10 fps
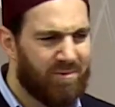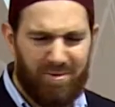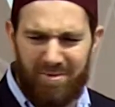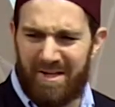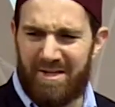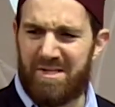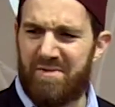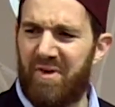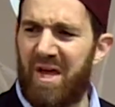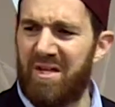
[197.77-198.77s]
All that is
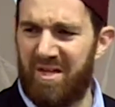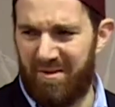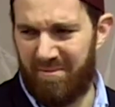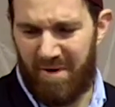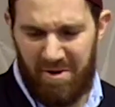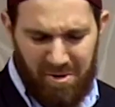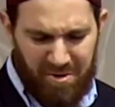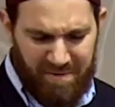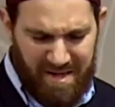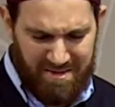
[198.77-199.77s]
fani, right? All
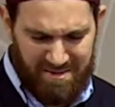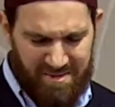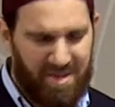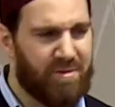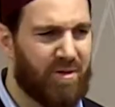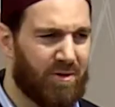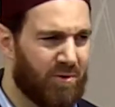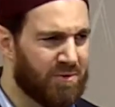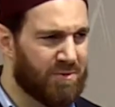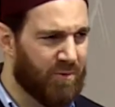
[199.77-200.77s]
of that is nothing. It
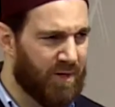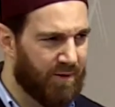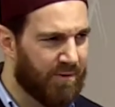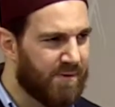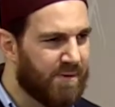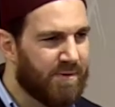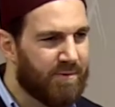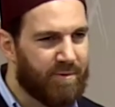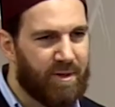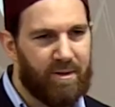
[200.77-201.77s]
goes away,
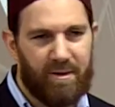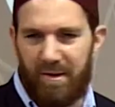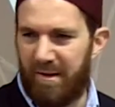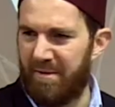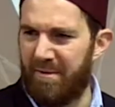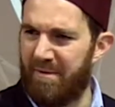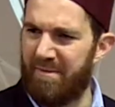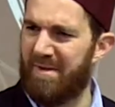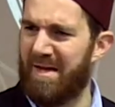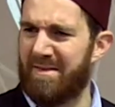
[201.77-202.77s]
right? And
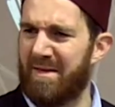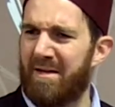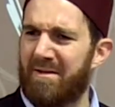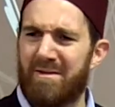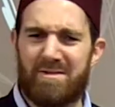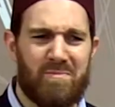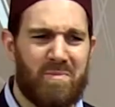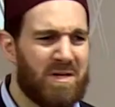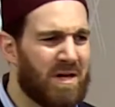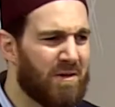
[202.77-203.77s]
at the end, it doesn't
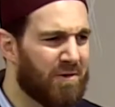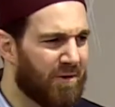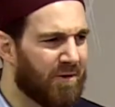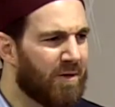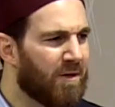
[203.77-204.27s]
mean anything.